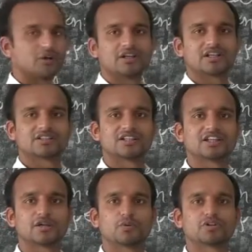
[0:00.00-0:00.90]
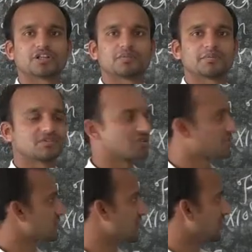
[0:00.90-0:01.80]
20, 30, 40, 50,
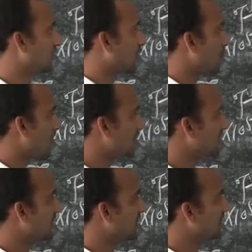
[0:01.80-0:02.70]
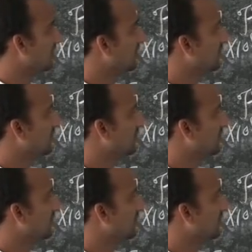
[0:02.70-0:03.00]
60 for water.